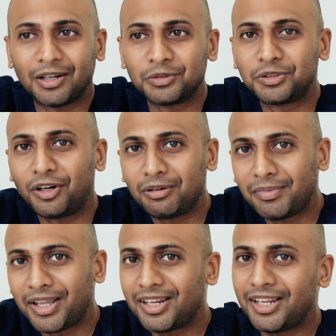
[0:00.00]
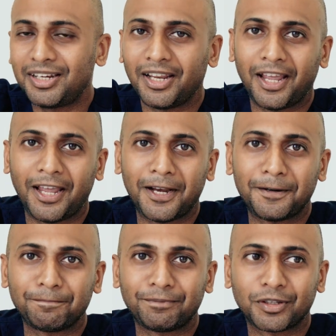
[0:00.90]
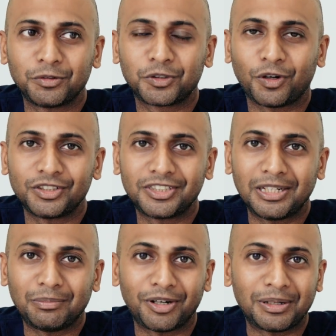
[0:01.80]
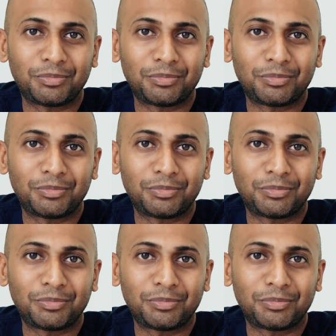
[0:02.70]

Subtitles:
who's not married and who's concerned about